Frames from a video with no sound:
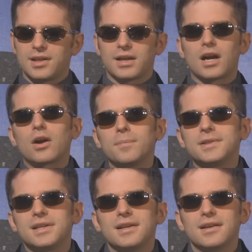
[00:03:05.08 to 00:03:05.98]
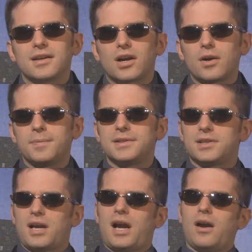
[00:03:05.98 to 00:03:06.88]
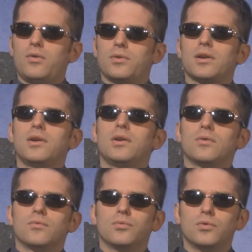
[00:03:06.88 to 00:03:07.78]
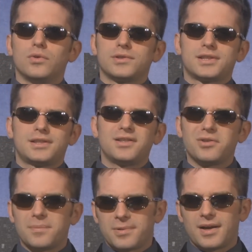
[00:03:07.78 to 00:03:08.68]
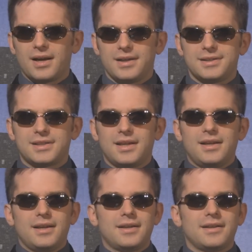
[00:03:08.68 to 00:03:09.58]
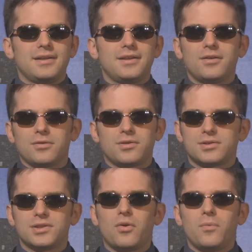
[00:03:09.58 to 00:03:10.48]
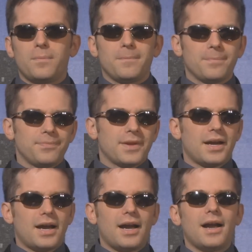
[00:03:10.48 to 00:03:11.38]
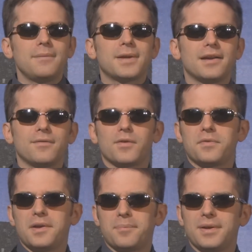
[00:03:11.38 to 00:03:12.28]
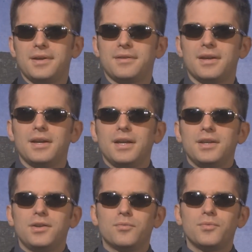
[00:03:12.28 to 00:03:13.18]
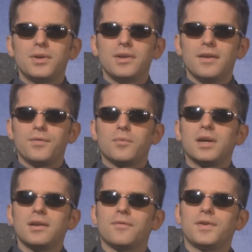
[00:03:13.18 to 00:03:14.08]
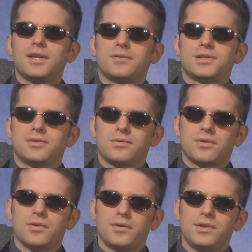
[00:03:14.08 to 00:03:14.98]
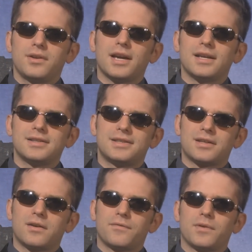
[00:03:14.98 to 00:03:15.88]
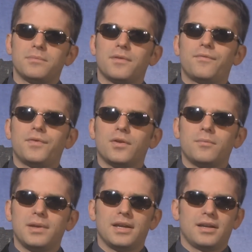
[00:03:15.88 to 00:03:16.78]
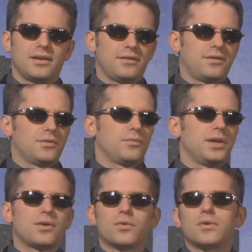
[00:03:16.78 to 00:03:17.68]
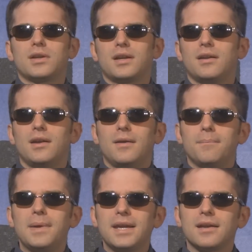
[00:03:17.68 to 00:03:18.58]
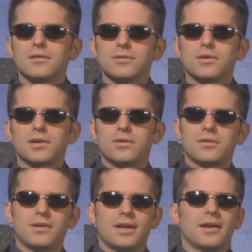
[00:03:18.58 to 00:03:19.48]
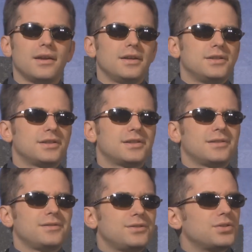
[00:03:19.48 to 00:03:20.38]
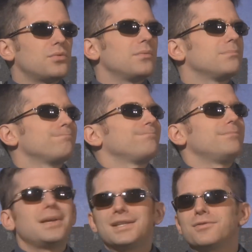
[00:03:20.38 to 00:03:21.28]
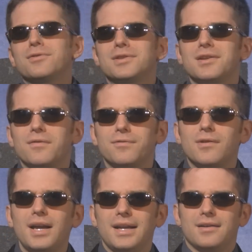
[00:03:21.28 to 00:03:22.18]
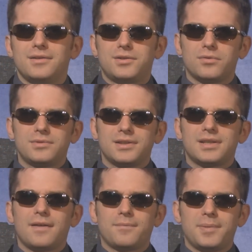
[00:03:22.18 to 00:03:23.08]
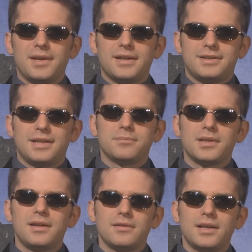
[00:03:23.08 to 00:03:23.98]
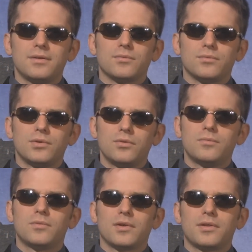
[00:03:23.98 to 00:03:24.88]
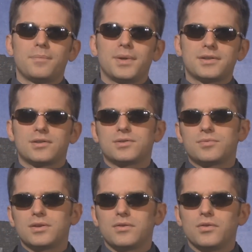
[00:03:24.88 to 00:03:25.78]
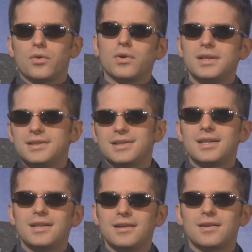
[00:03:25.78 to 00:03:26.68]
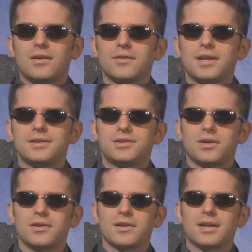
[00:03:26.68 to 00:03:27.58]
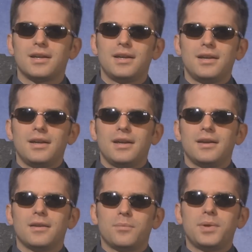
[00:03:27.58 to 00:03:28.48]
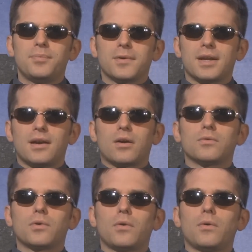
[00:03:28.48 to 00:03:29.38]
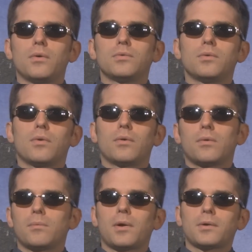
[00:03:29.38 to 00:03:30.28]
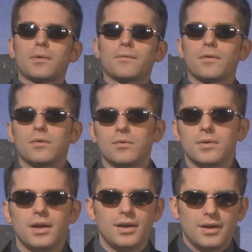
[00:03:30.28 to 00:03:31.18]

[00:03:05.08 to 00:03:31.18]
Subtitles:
the garbage in, garbage out rule still applies. And there's no, I'm kind of the opinion that you really, if you want your videos to look good, you gotta start from the filming and the recording and make it look good. Like, just don't, make sure there's enough light. Don't just be in a dimly lit room where the picture's real noisy and all that junk and the people can hardly hear you on the microphone.